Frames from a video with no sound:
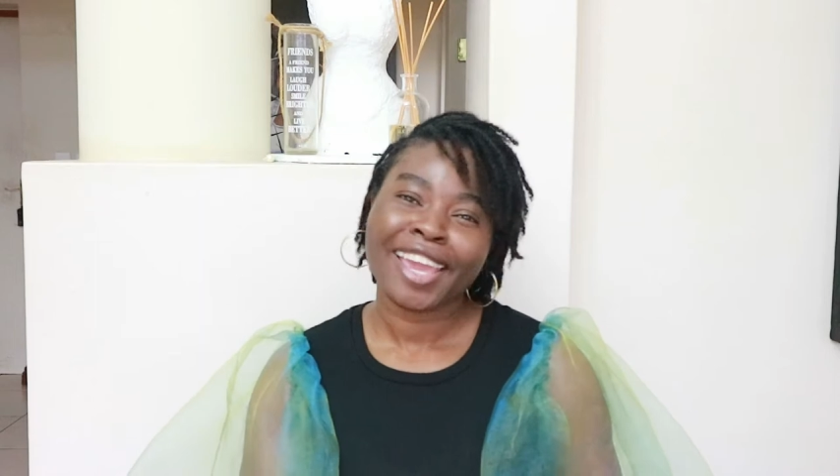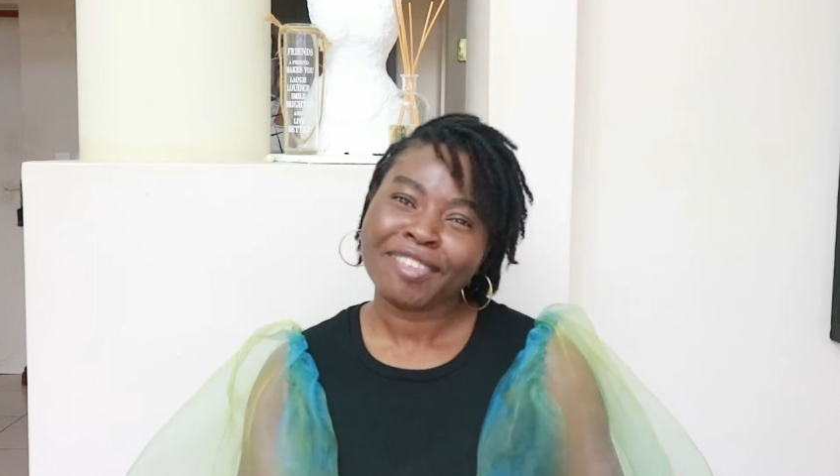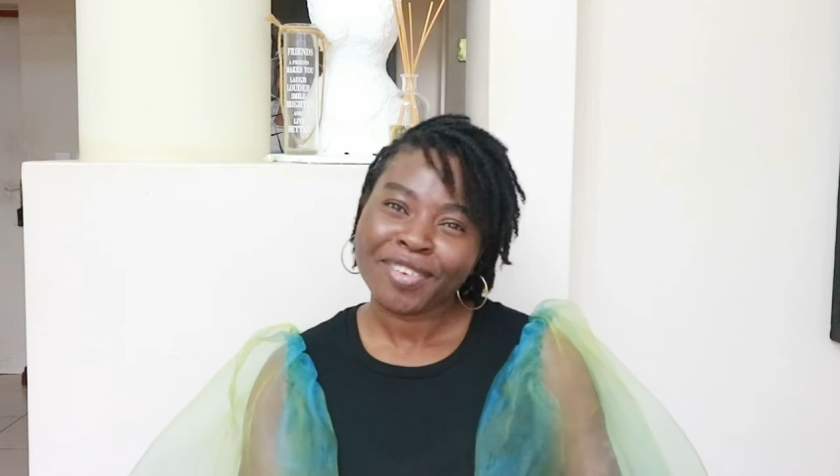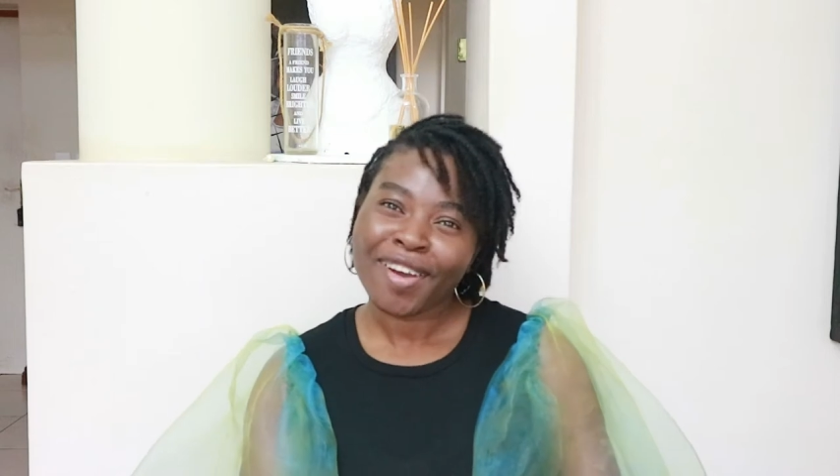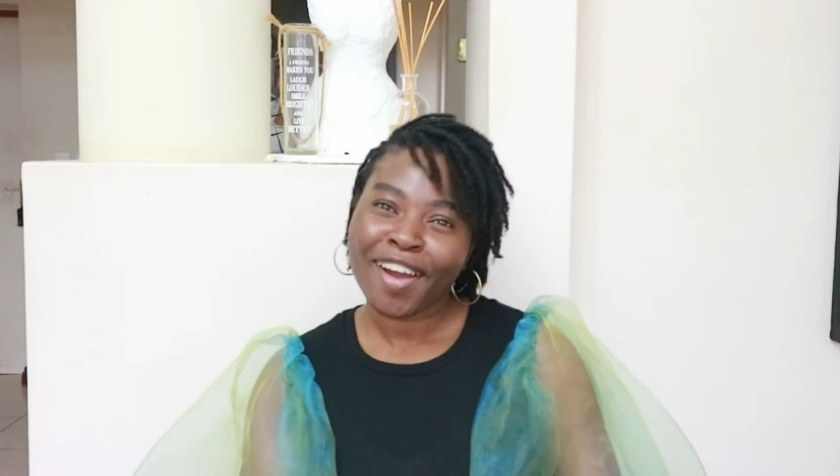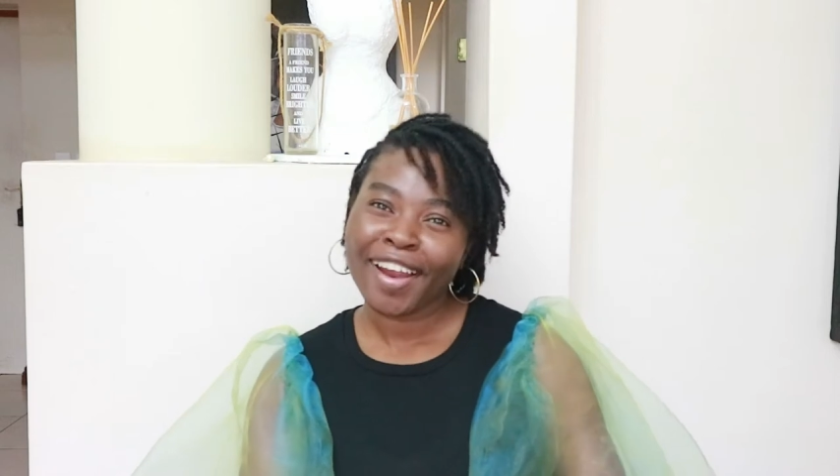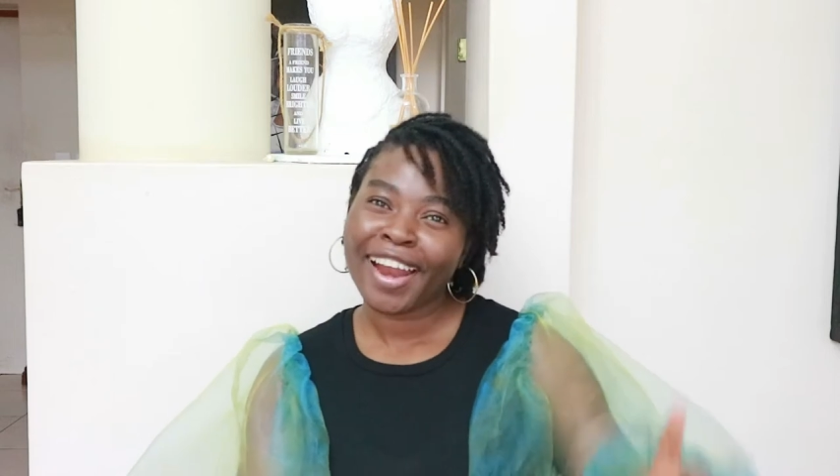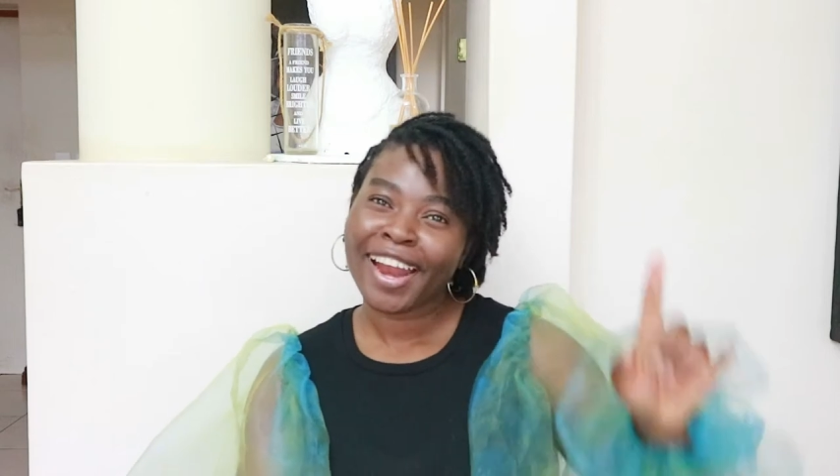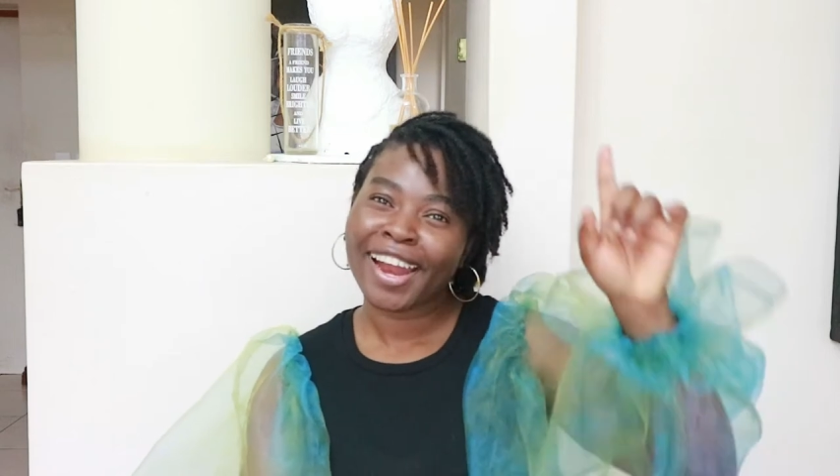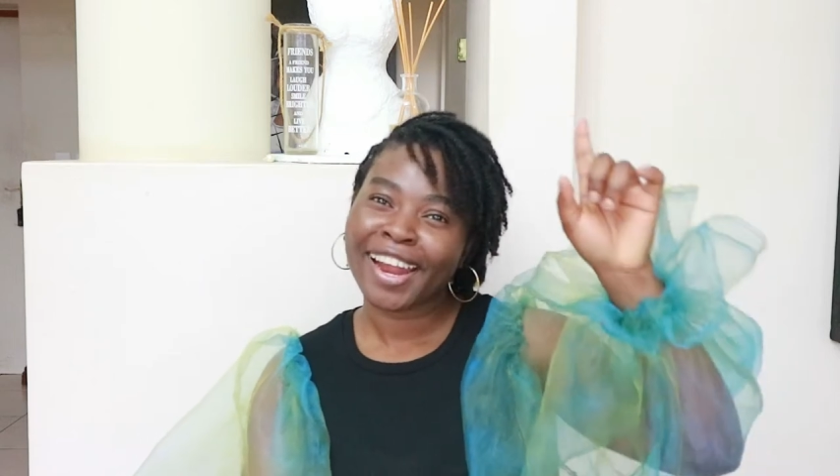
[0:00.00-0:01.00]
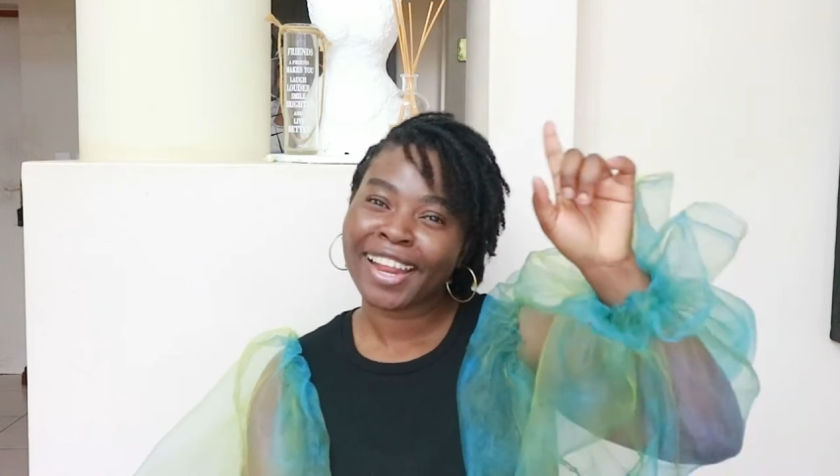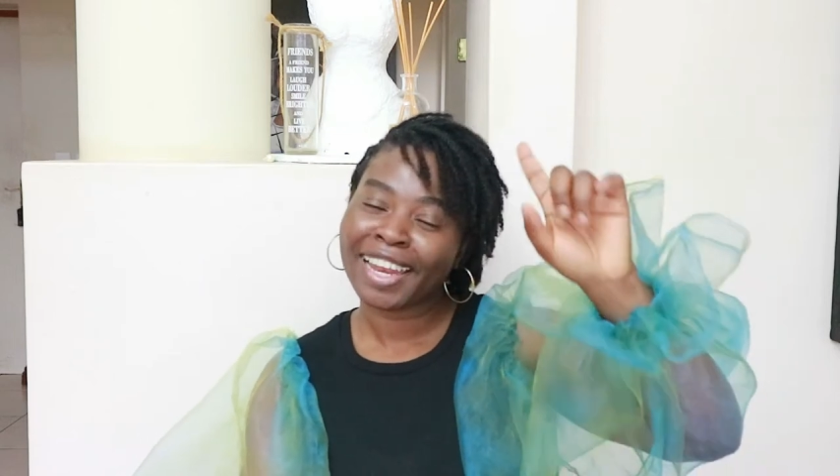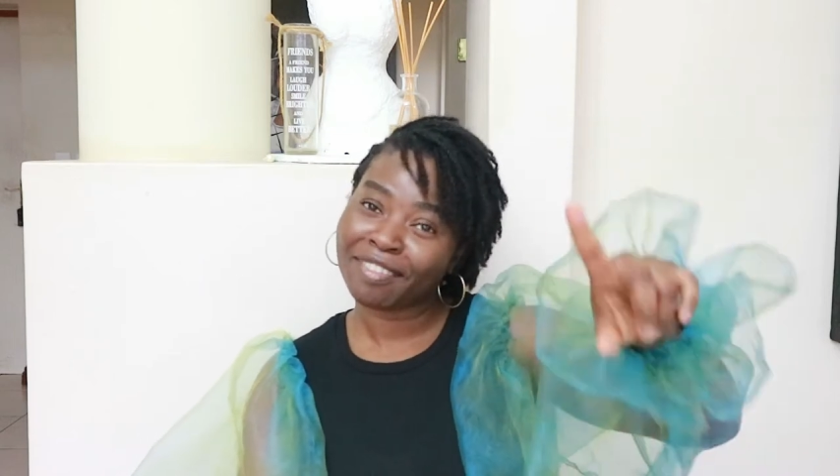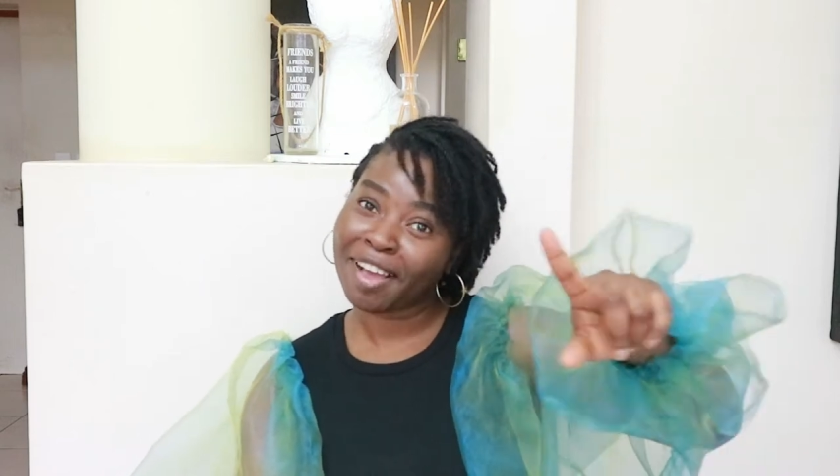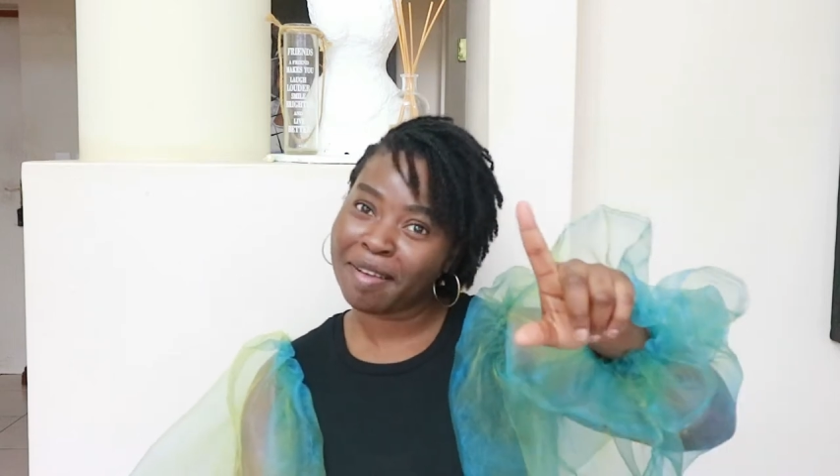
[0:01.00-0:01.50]
if you are
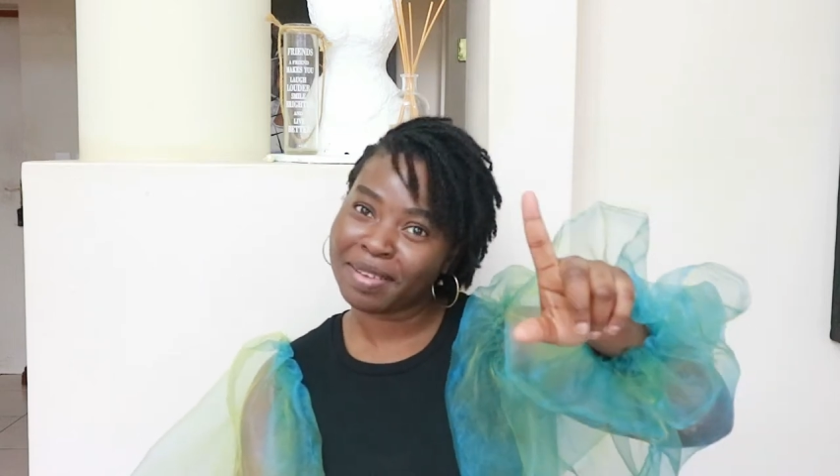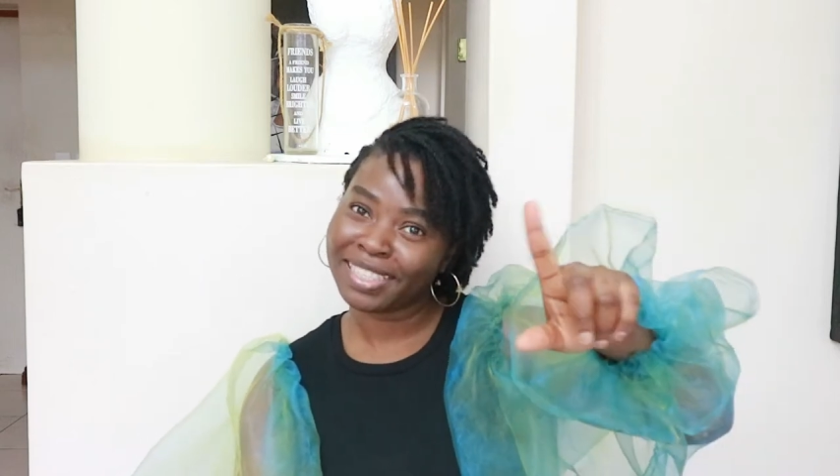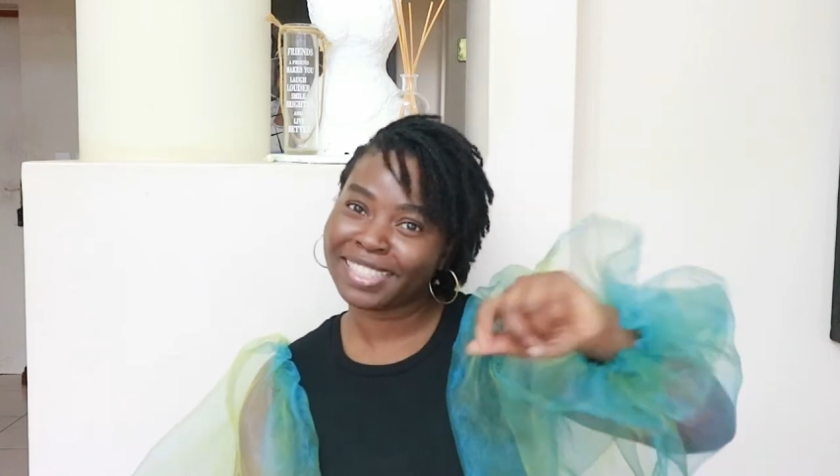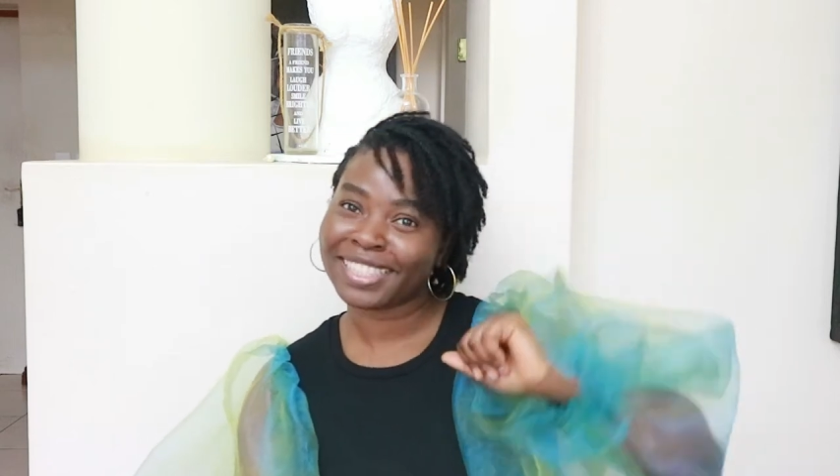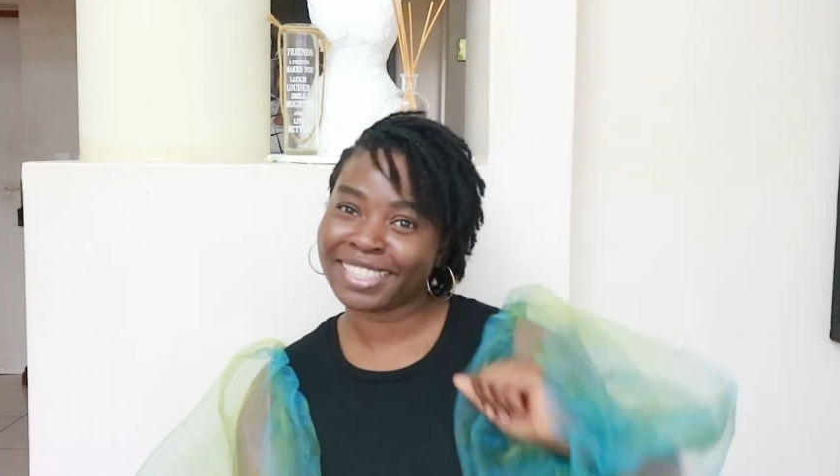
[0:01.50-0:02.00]
leave a comment